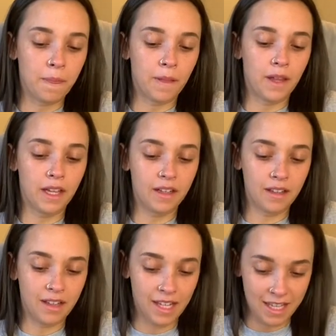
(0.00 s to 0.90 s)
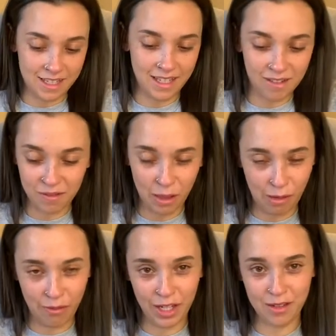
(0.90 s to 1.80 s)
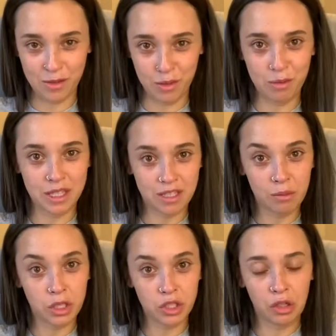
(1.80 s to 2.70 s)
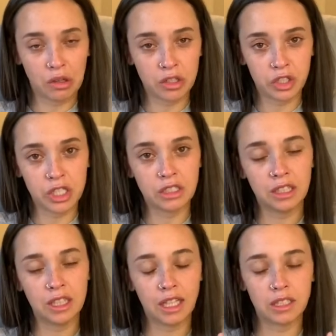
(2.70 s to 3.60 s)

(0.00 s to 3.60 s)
And like I said in one of my videos, we spent so much on groceries, and that's